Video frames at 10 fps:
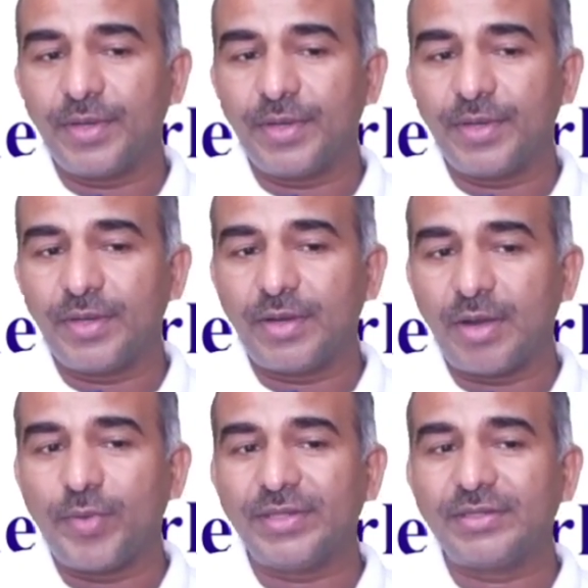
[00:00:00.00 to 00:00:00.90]

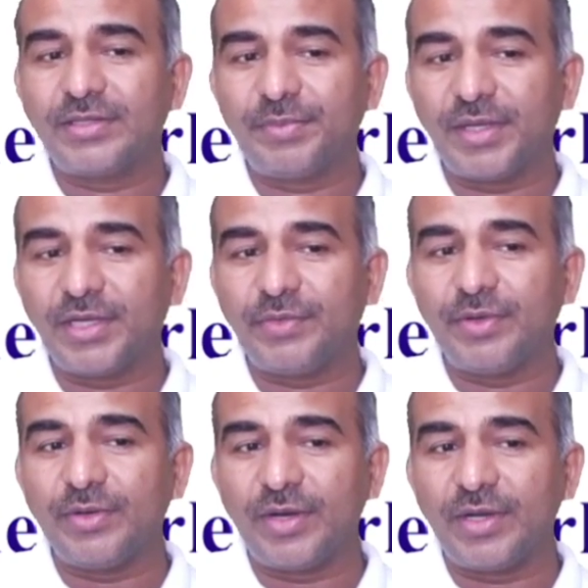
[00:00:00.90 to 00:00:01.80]
occupy the receptor,
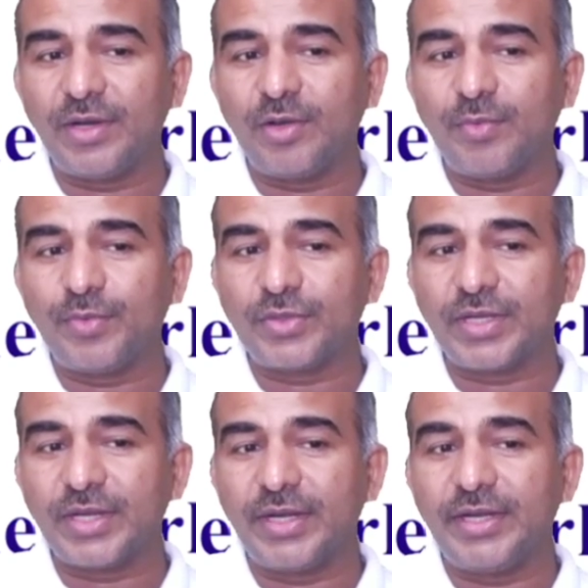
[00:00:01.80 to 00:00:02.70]
it will not allow
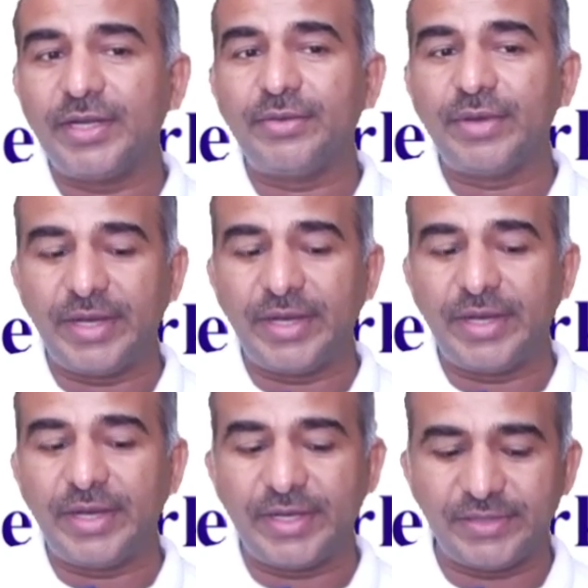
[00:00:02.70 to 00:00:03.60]
prostaglandin to
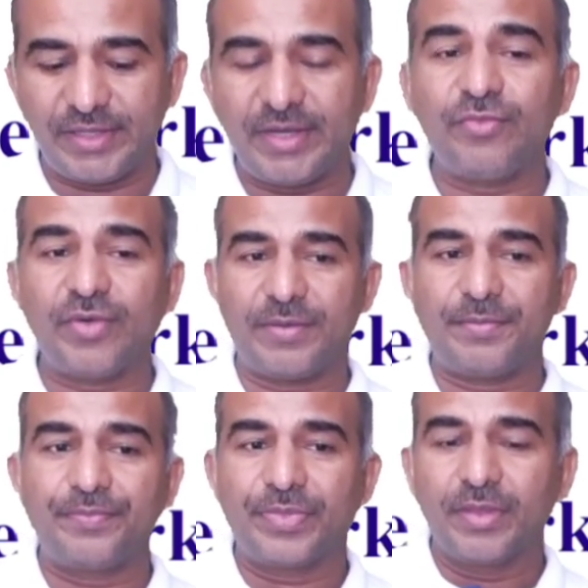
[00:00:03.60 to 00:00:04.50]
attach there and work.
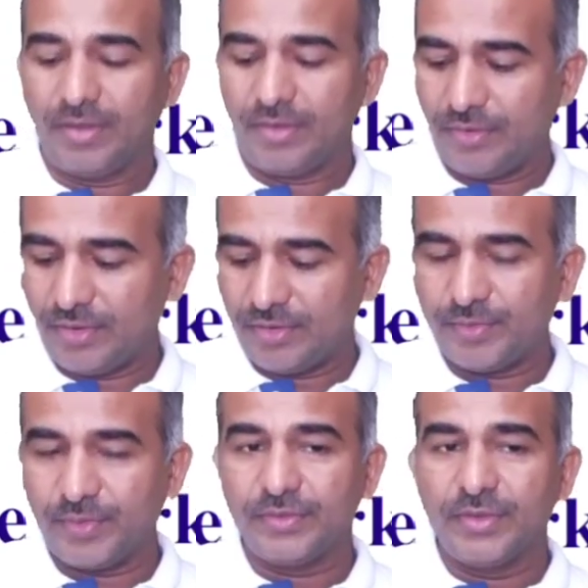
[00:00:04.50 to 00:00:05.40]

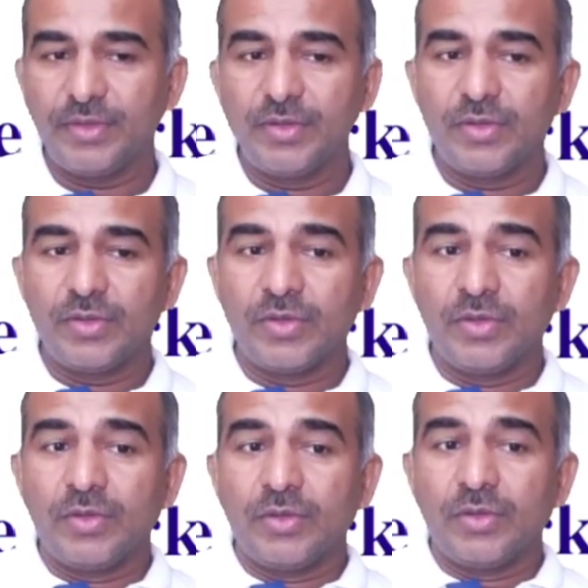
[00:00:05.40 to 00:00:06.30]
Got the point?
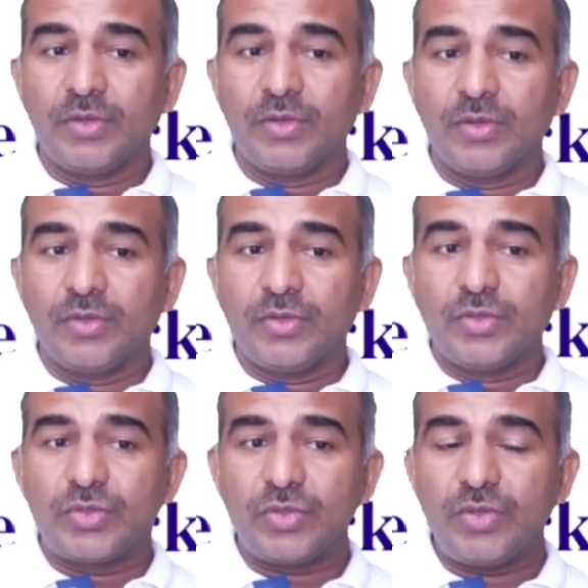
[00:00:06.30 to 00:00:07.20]

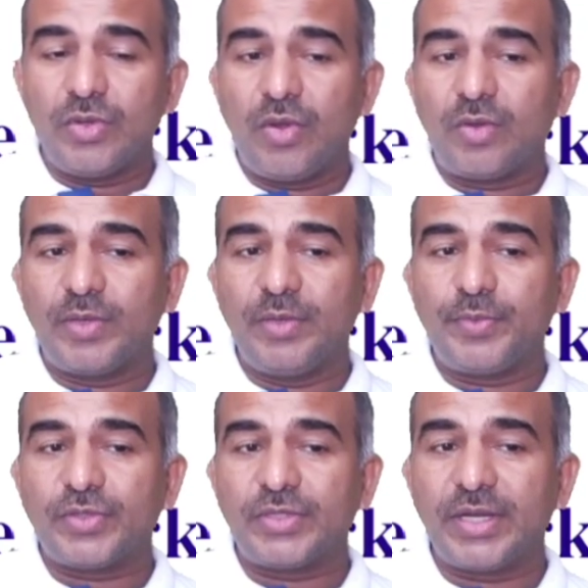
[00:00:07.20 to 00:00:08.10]
So
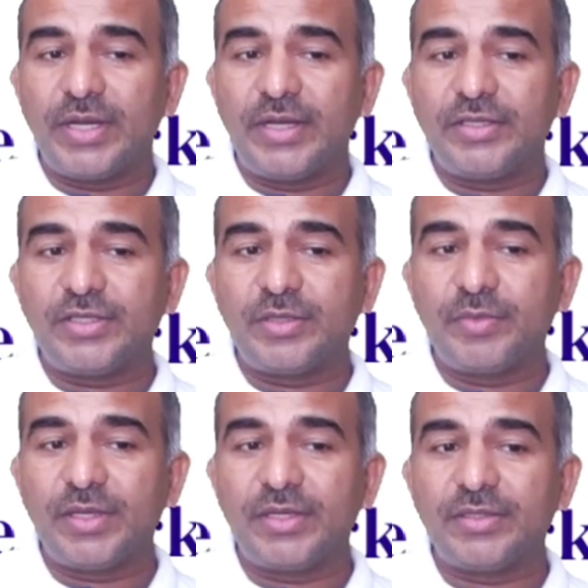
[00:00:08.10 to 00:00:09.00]
normally prostaglandins
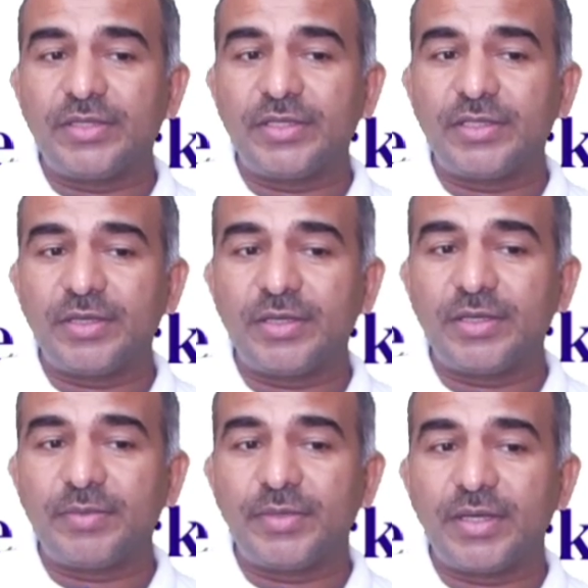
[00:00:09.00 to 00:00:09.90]
stimulate this
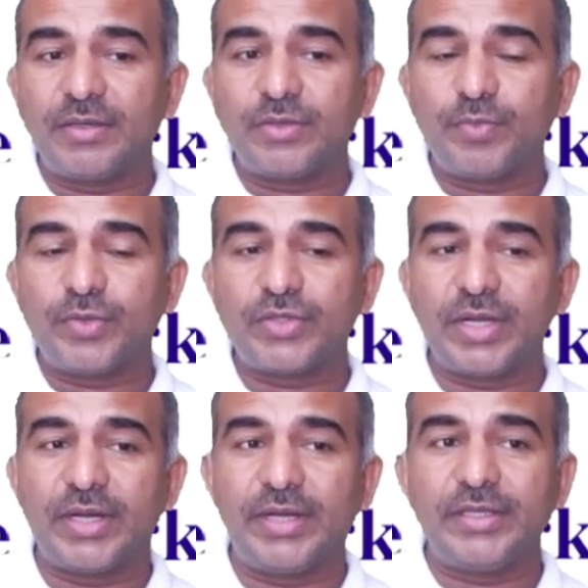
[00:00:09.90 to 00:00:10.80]
receptor. So
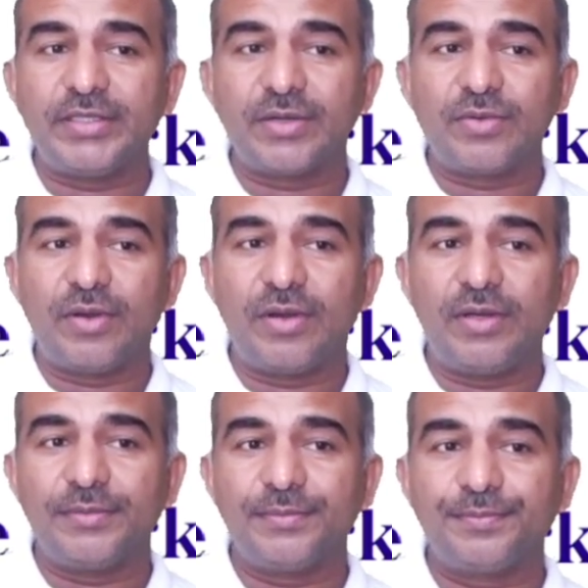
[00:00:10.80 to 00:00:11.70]
prostaglandins are
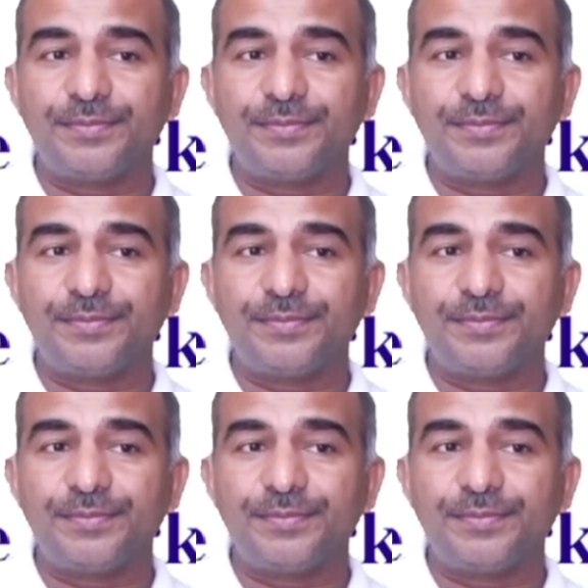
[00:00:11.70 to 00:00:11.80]
called,